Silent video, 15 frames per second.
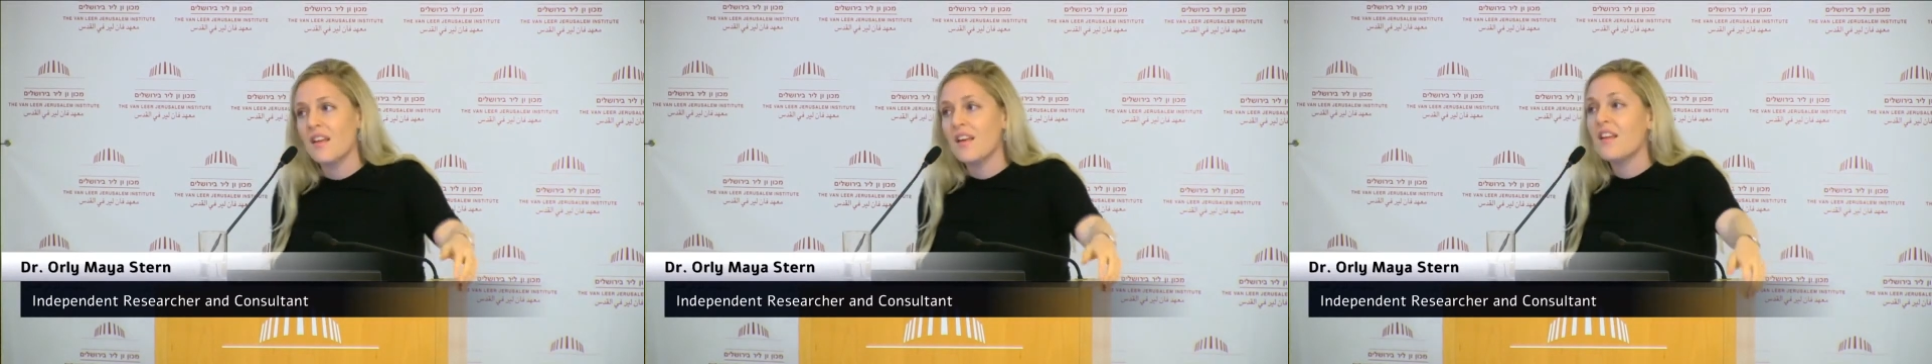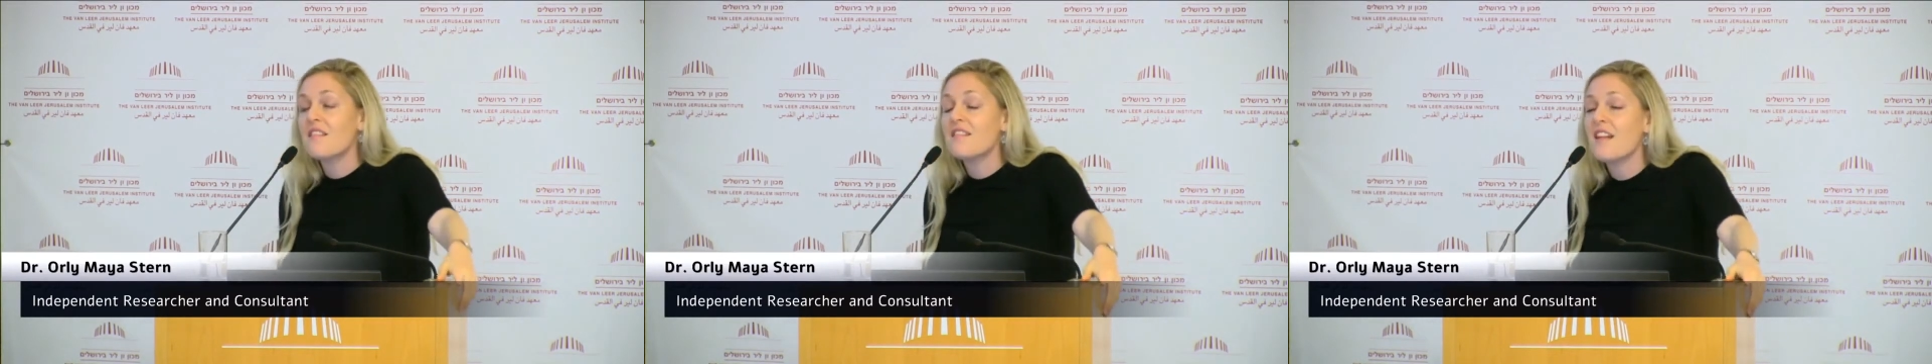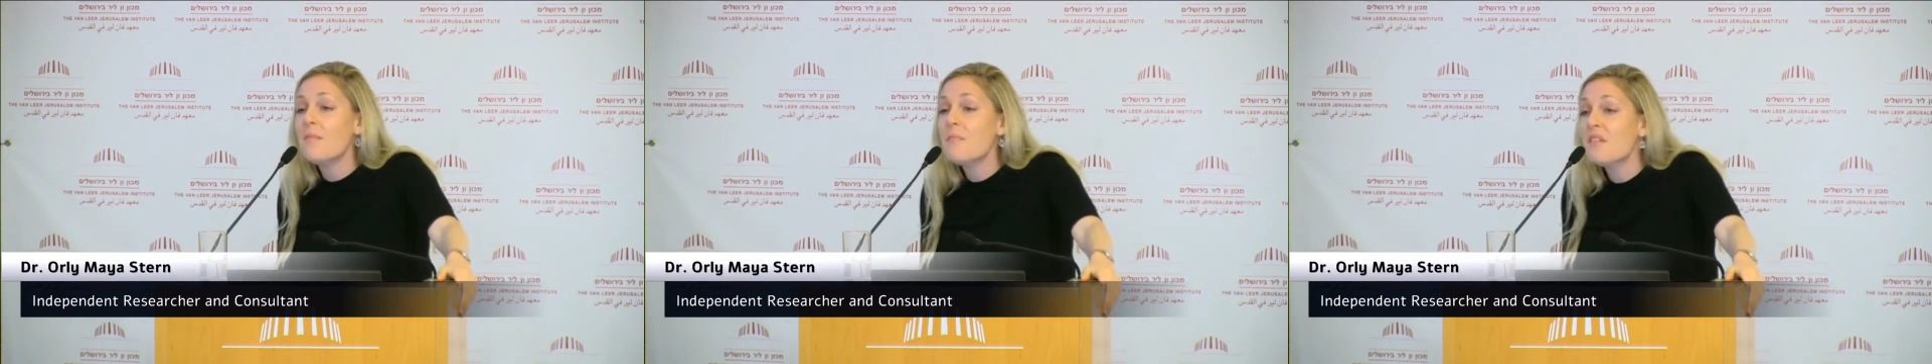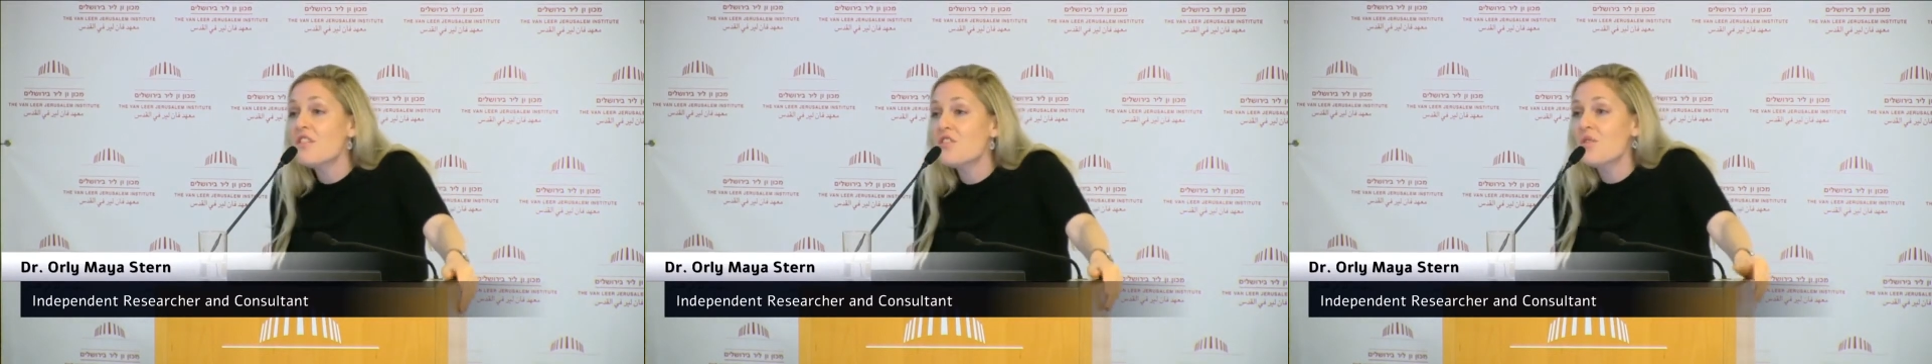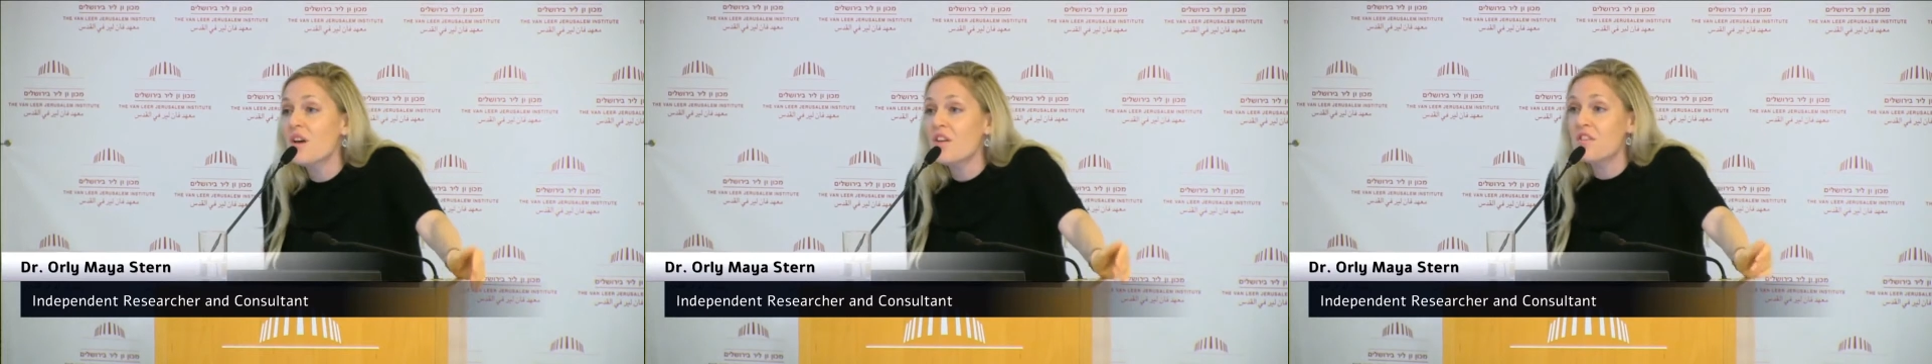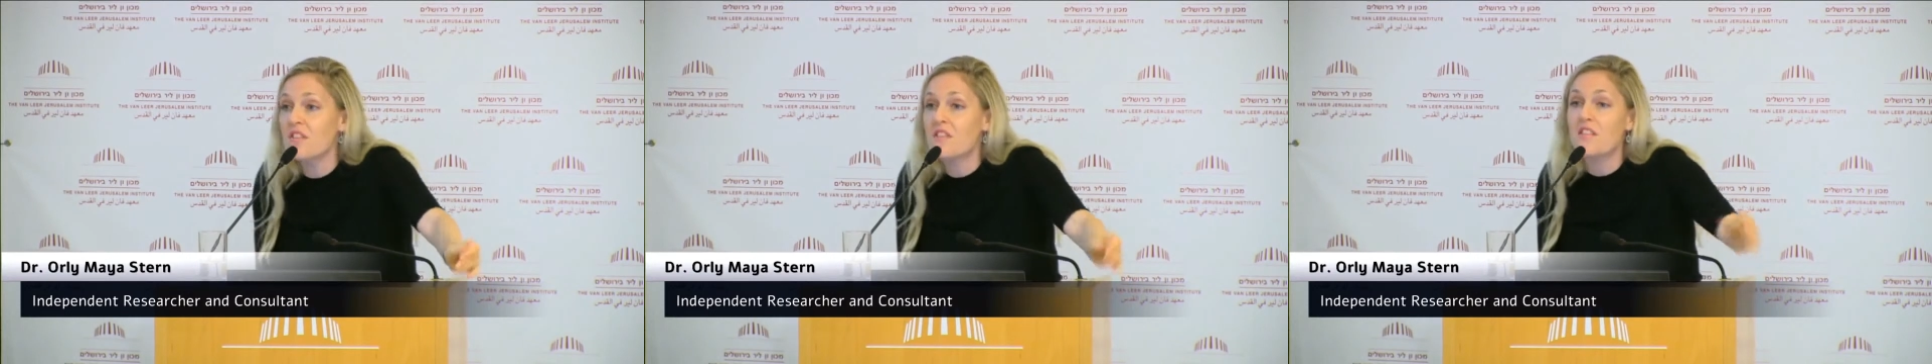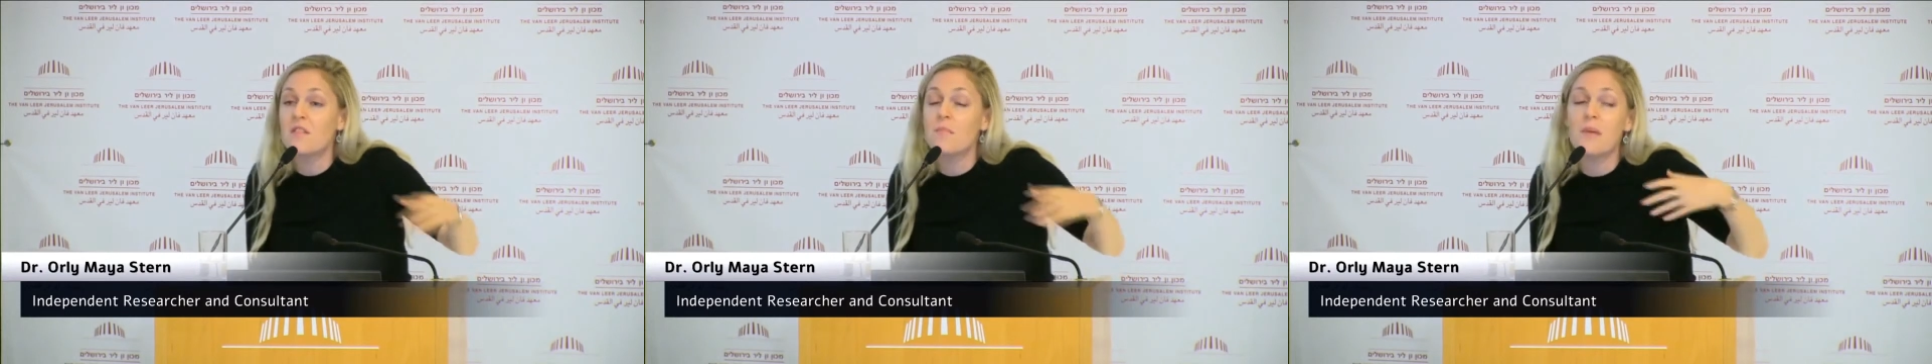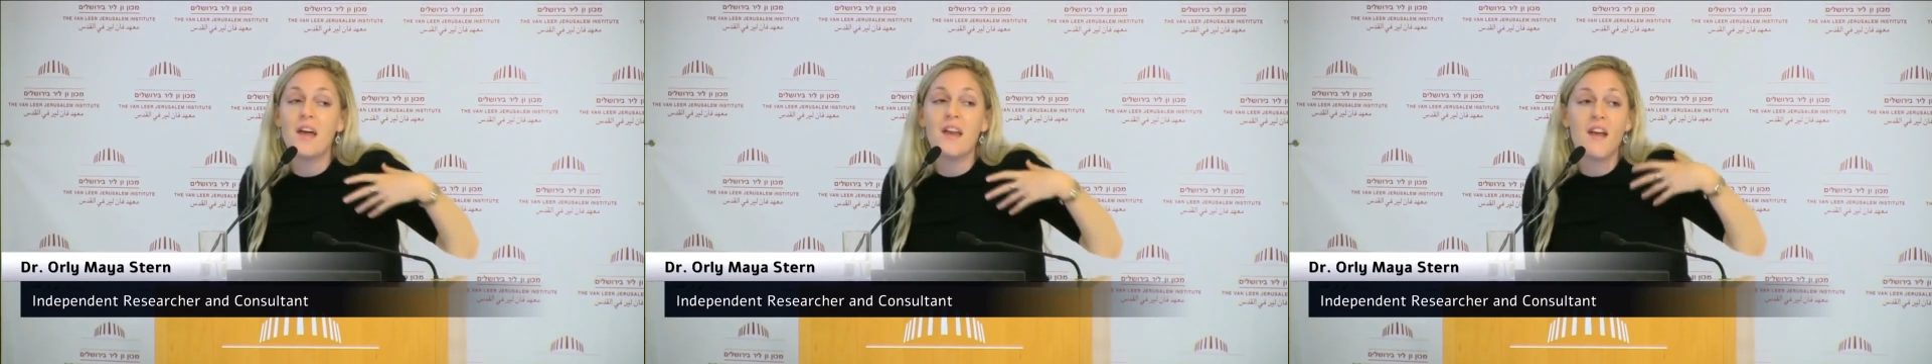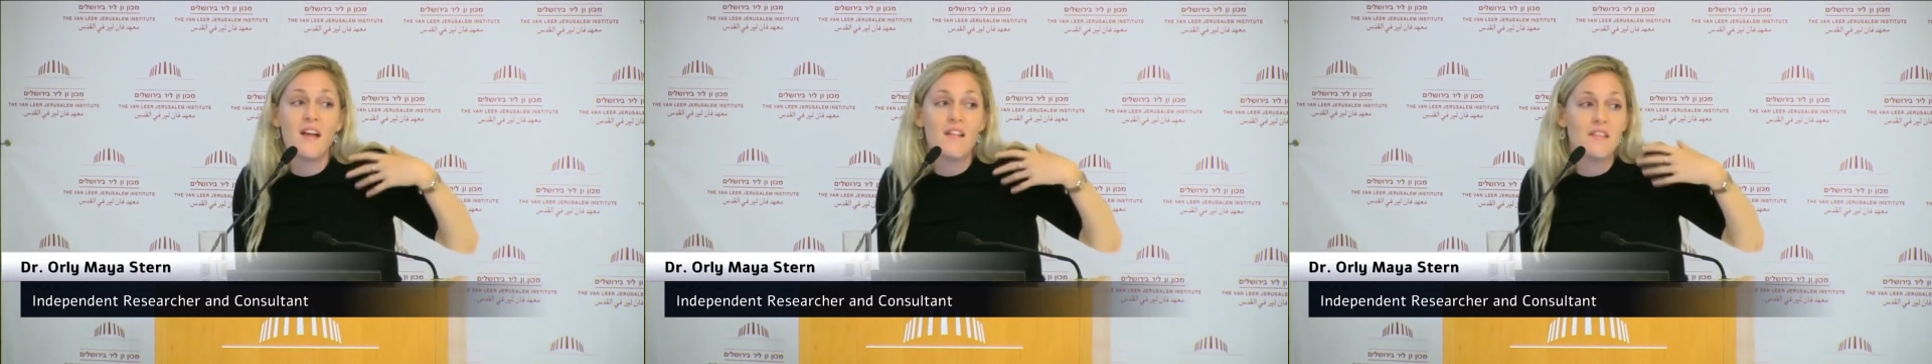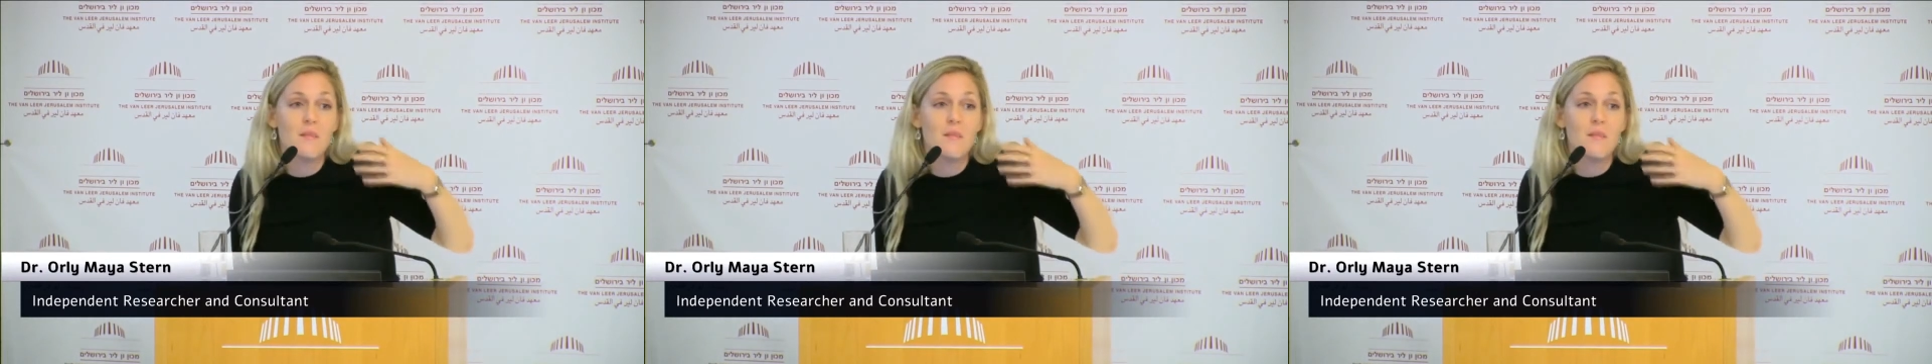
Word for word: In some situations, the man,